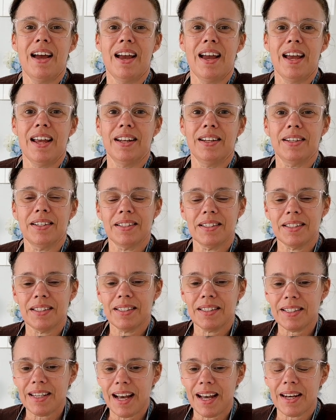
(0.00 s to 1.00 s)
and
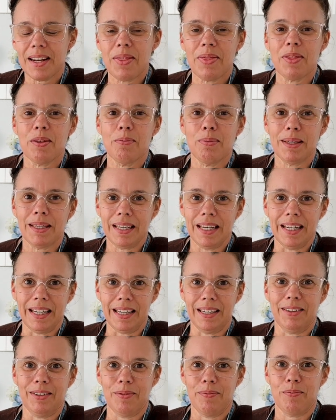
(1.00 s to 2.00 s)
start at the
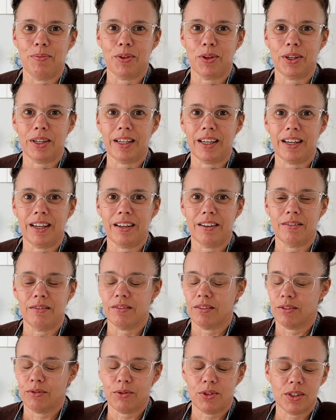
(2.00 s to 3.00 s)
beginning. Okay,
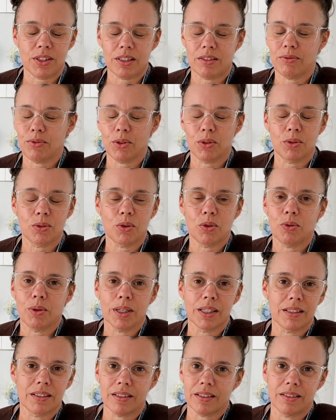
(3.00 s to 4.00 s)
first of all,
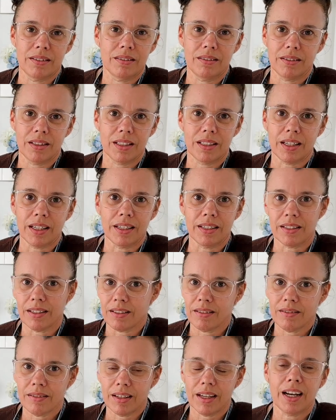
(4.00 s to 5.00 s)
always the date.
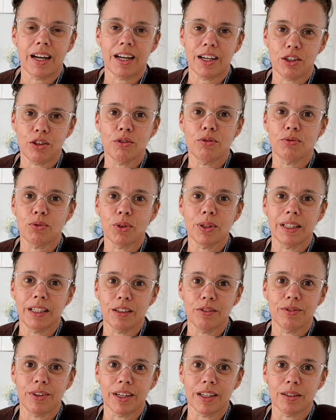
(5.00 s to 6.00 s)
Are you fully
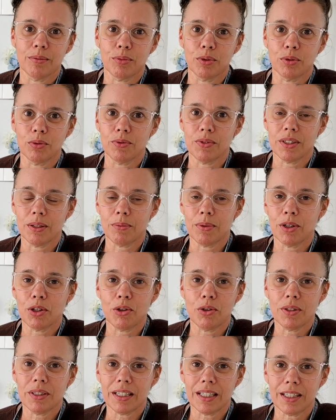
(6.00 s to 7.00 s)
available? If someone
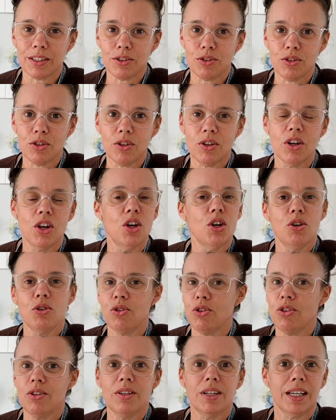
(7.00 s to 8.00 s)
contacts you,
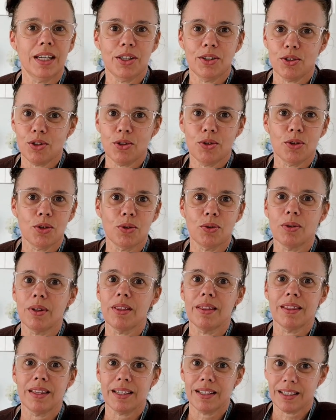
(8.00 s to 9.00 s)
you need to know
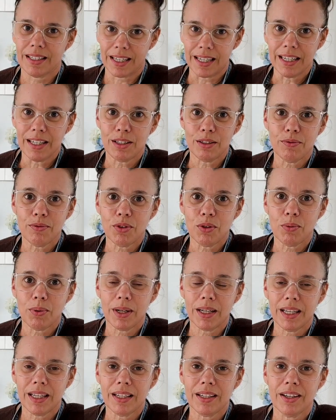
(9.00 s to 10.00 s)
the date of the
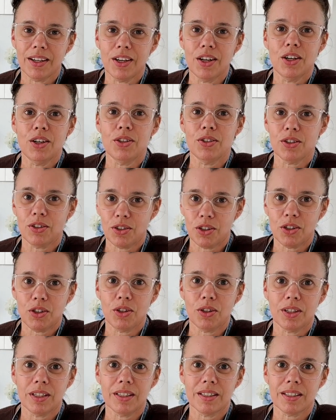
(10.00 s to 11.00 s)
wedding so that
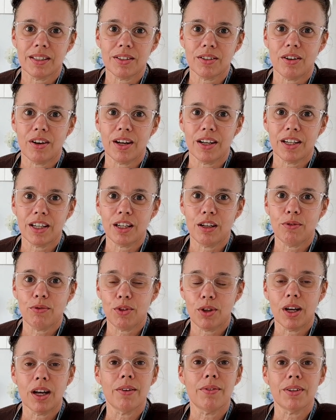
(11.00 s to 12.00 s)
you can decide
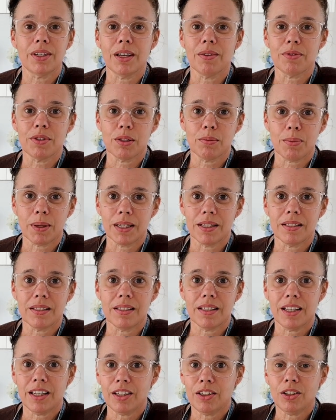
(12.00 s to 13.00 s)
if you have enough
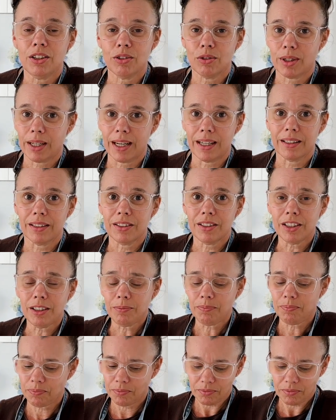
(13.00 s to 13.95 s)
space in your calendar,